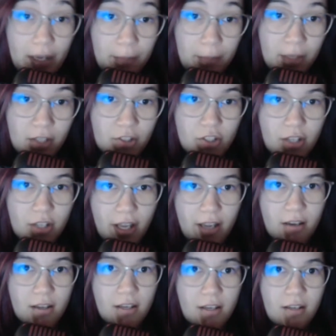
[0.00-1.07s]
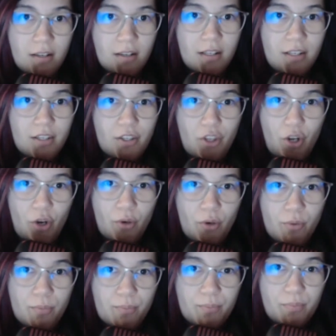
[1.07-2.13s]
image, like, you know.